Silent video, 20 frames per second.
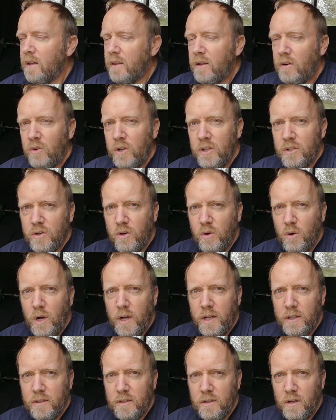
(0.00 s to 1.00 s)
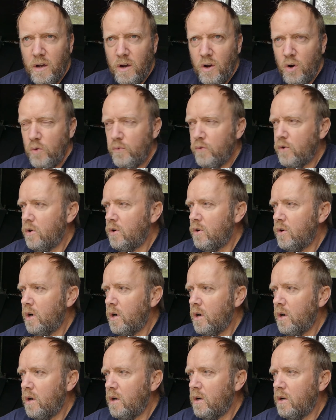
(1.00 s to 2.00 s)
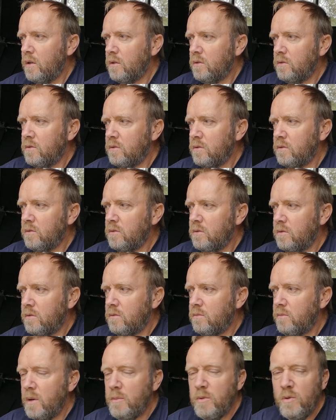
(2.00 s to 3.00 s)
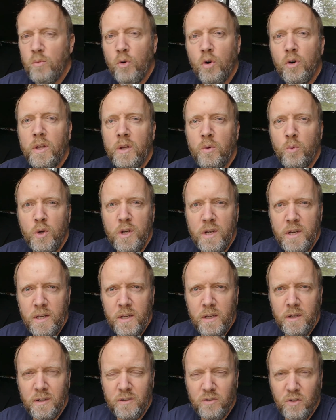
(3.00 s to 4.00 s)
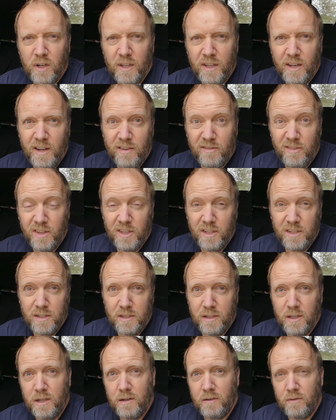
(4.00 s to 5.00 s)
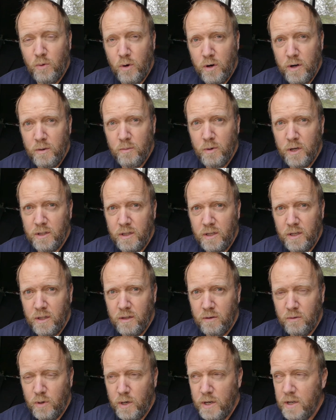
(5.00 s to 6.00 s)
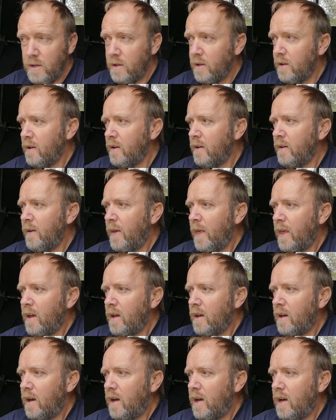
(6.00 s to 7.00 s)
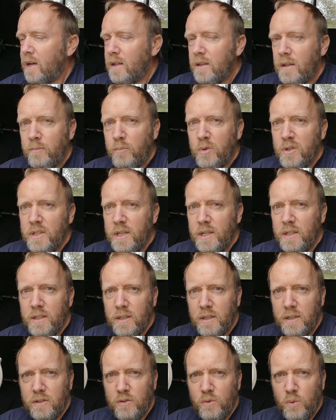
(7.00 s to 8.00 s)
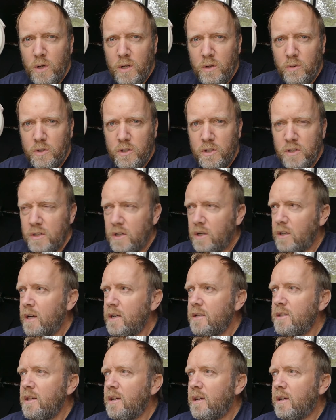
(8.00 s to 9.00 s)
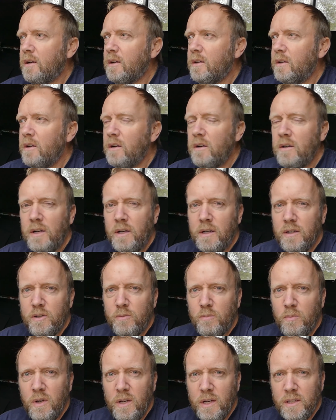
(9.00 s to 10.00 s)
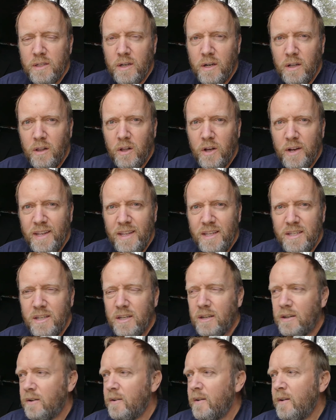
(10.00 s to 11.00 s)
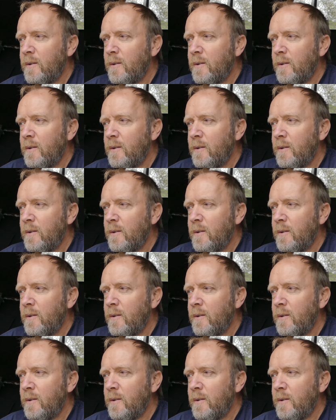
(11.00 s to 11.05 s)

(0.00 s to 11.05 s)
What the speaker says: They reach quite over, maybe more than we need. I'd rather have this than worry about the other way. And they're protected as well, which is a nice thing, you know, and it makes it a lot easier.